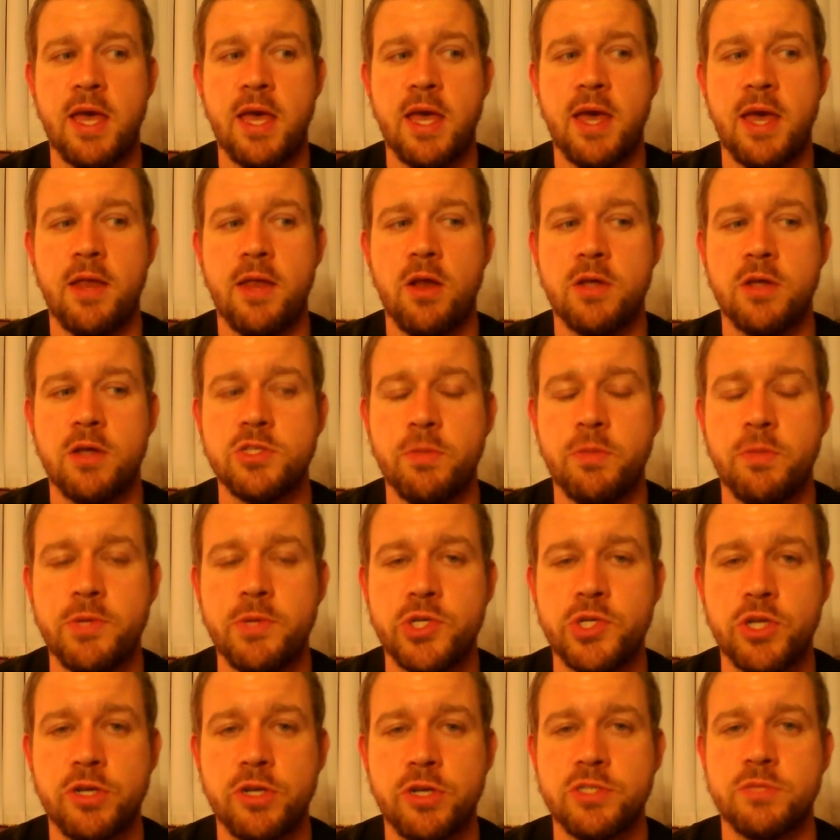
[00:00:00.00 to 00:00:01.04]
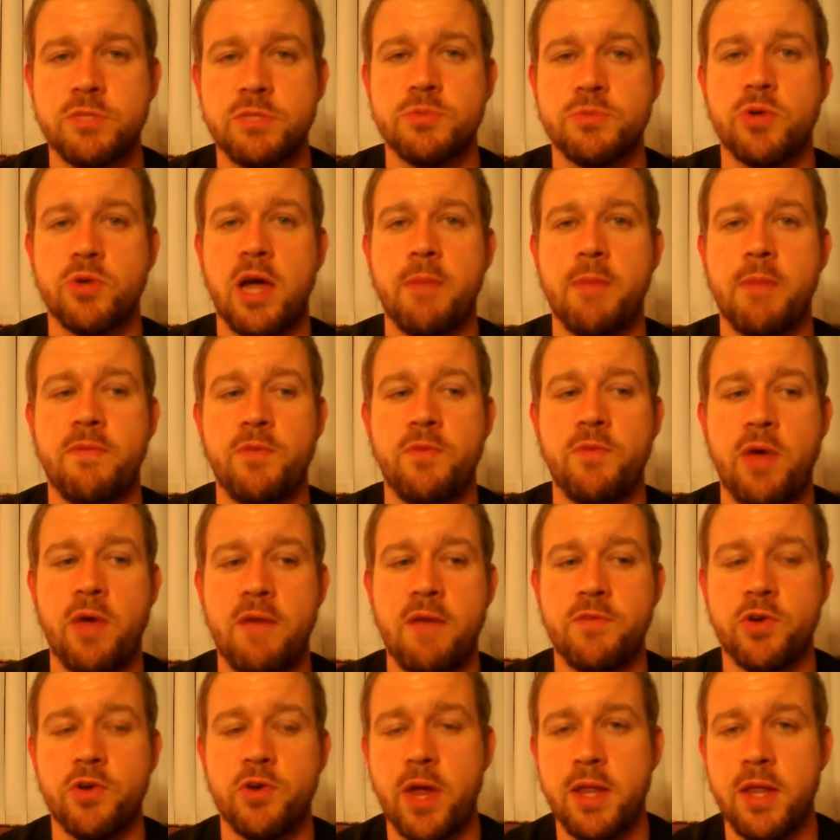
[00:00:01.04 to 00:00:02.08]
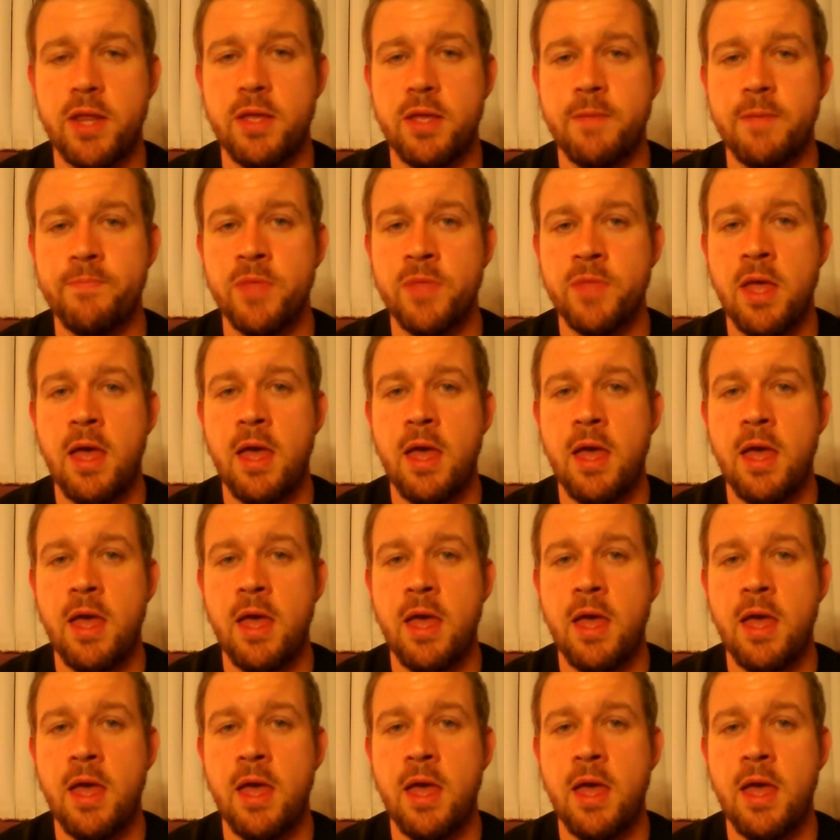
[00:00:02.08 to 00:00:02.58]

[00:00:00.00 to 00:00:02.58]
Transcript: and also be sure to subscribe if you haven't already.